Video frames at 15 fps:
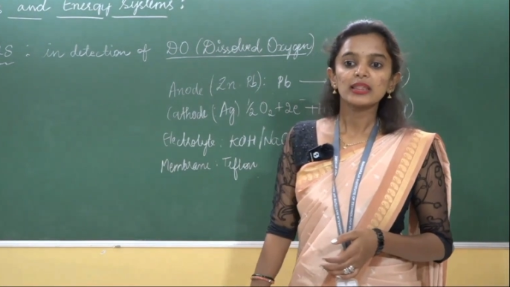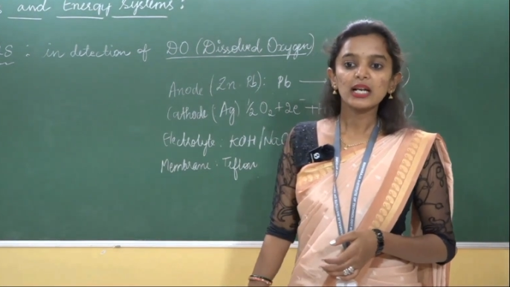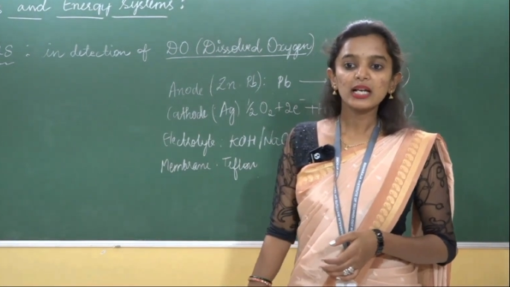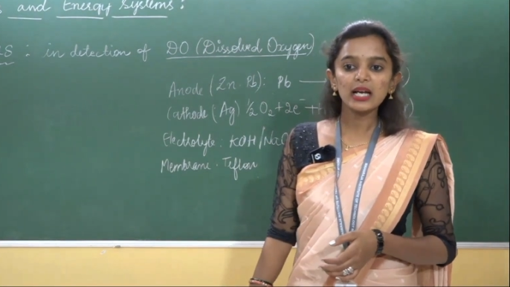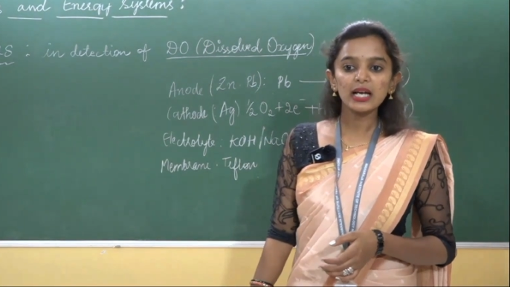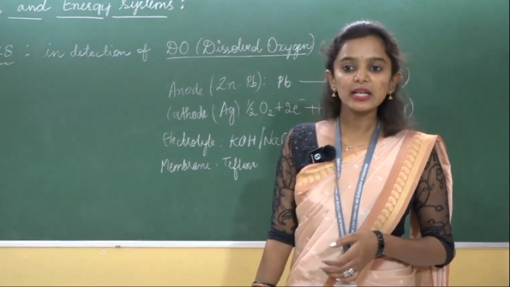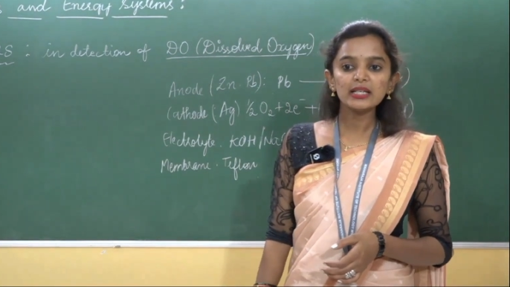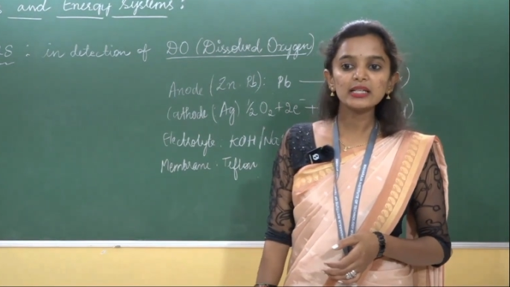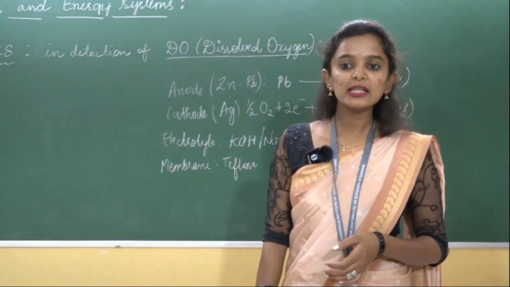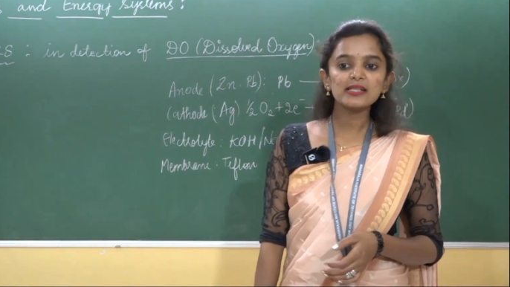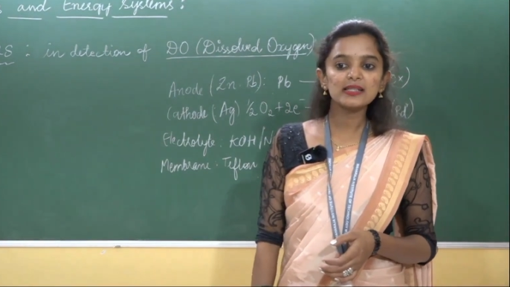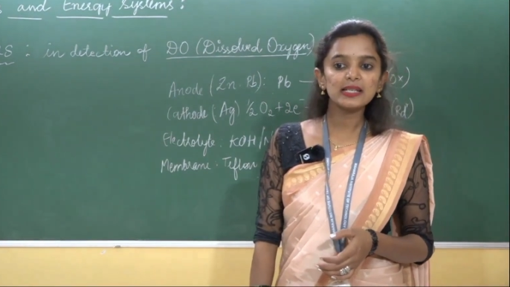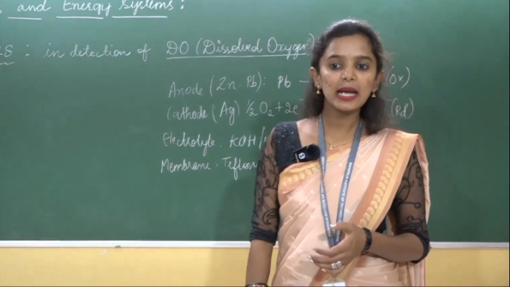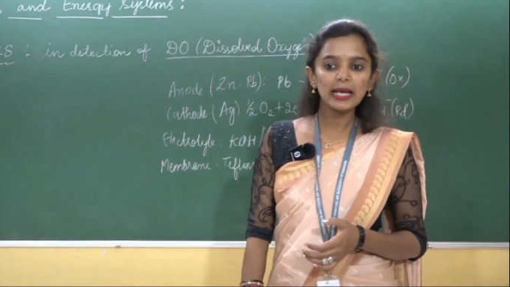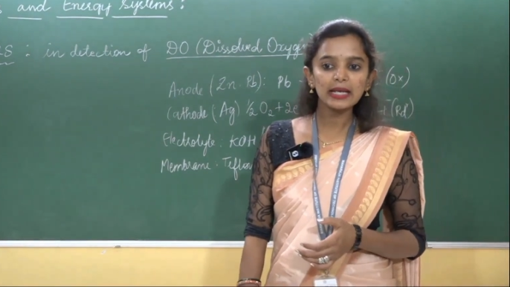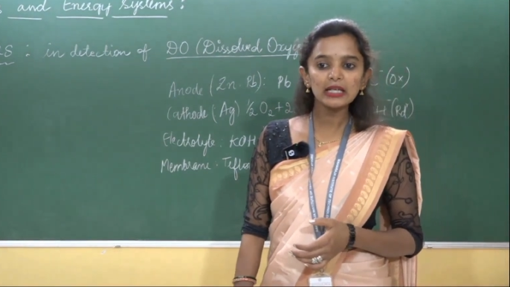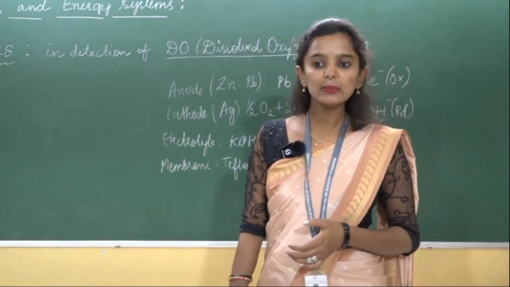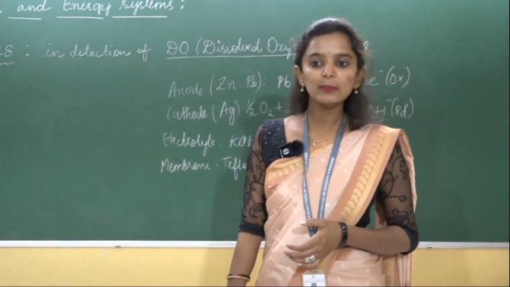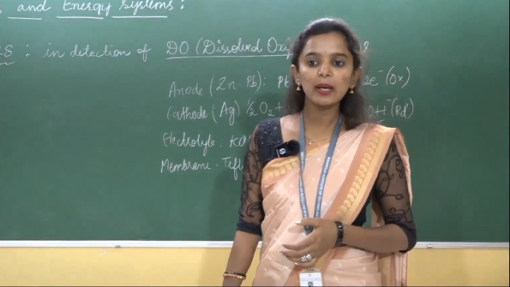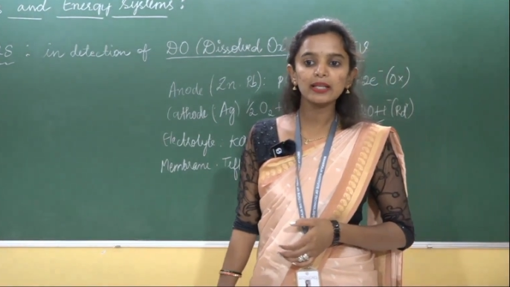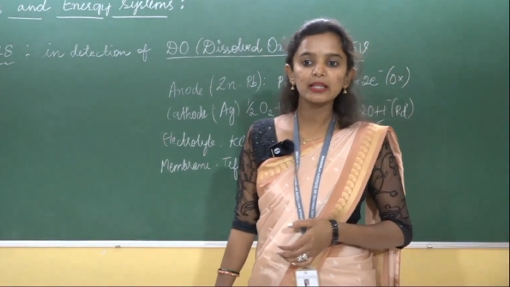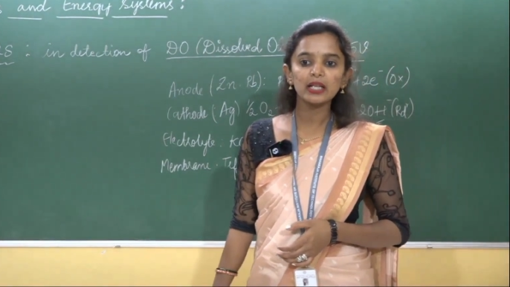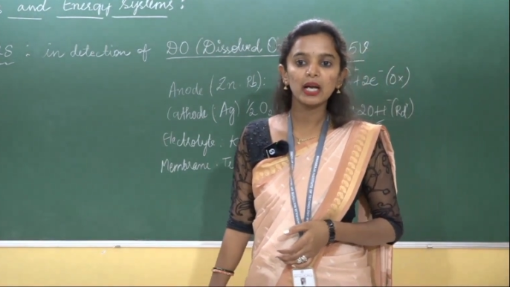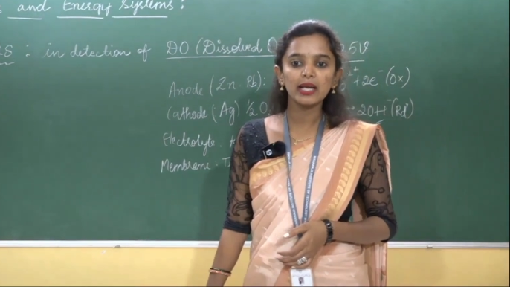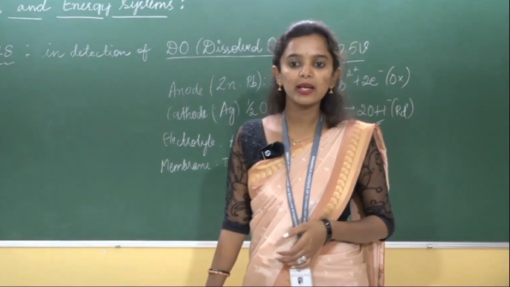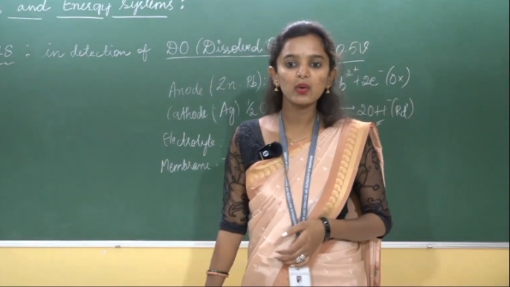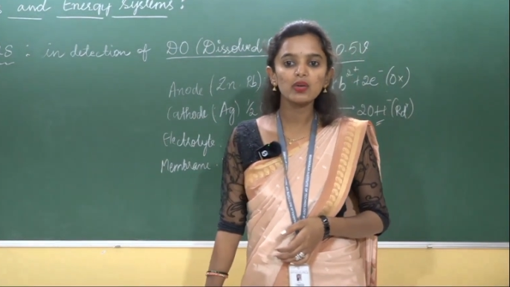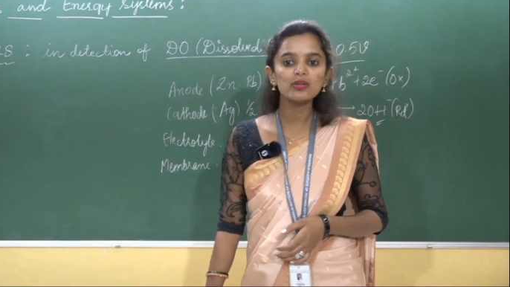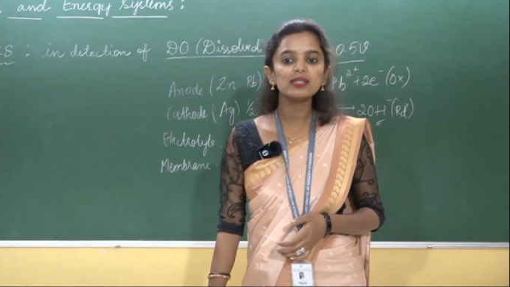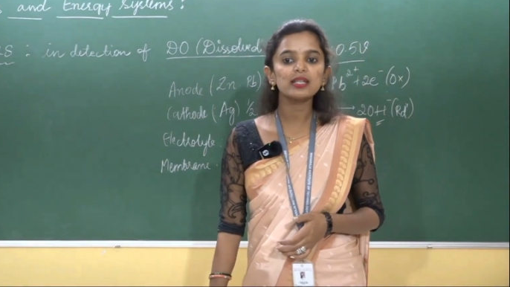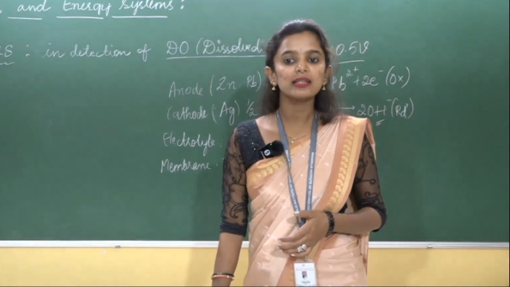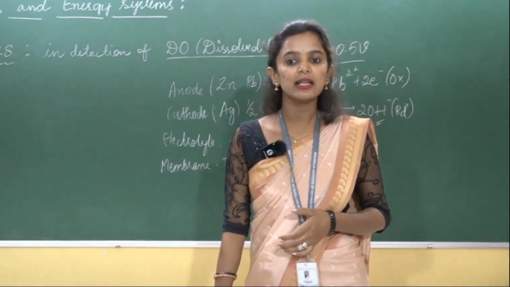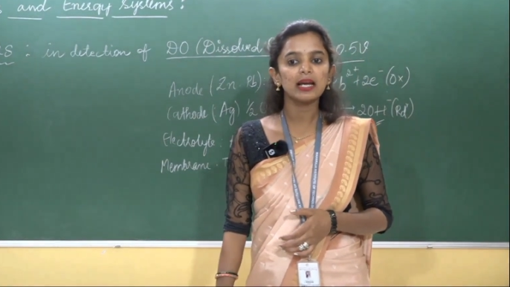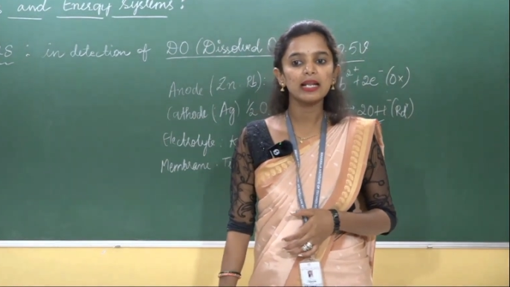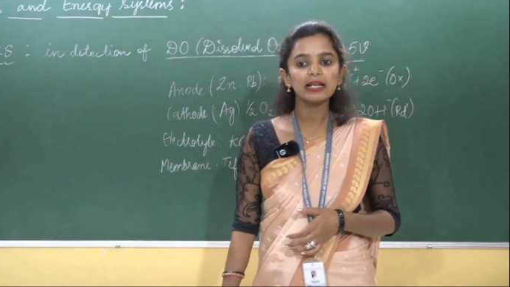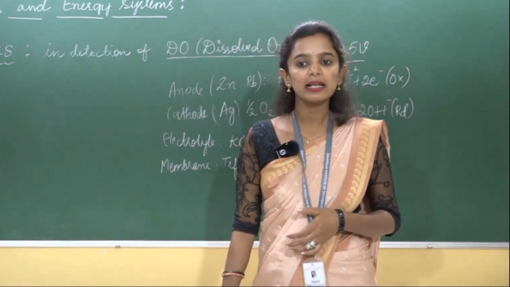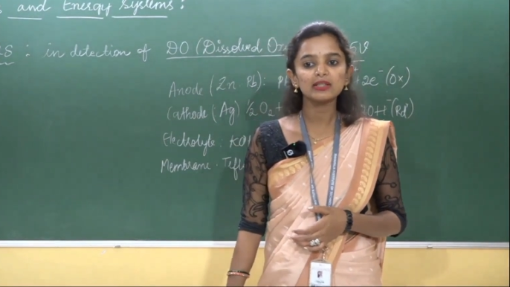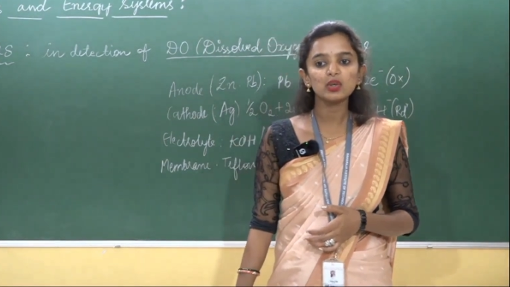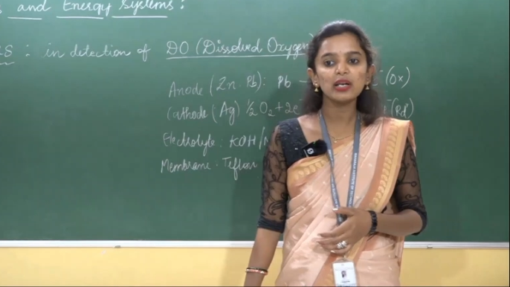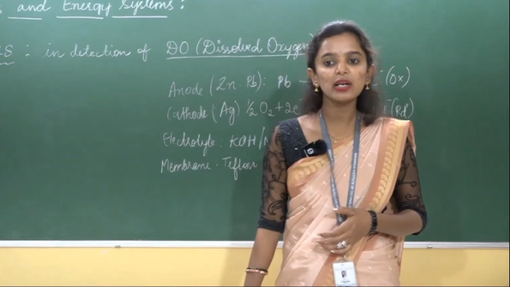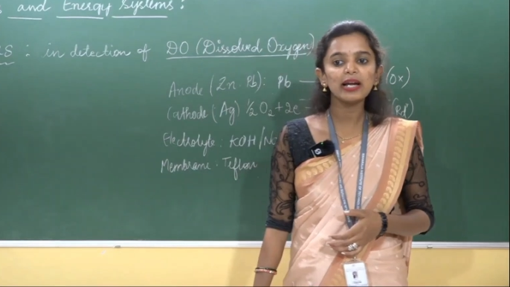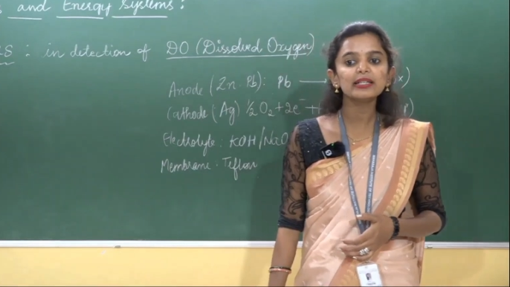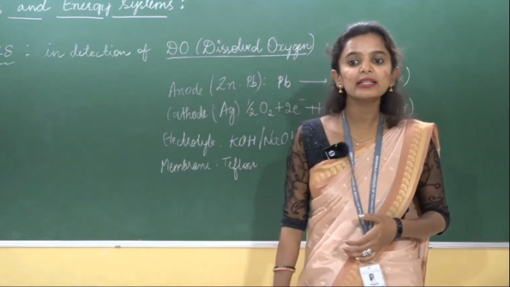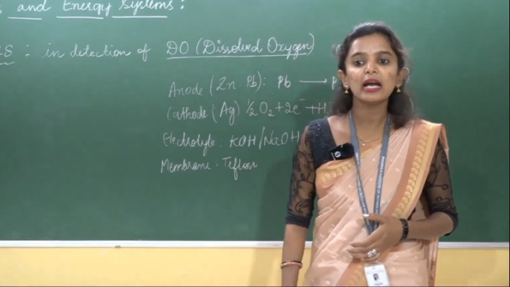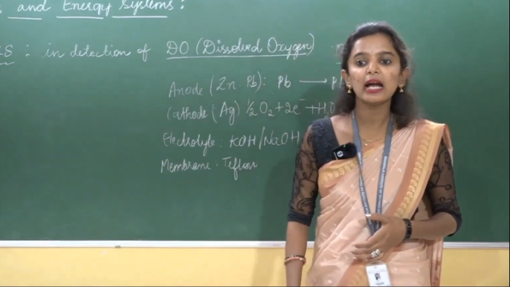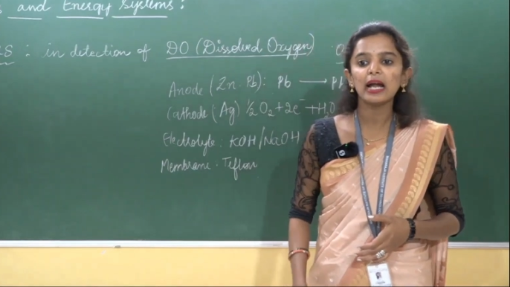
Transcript: the current is carried by the ions in the electrolyte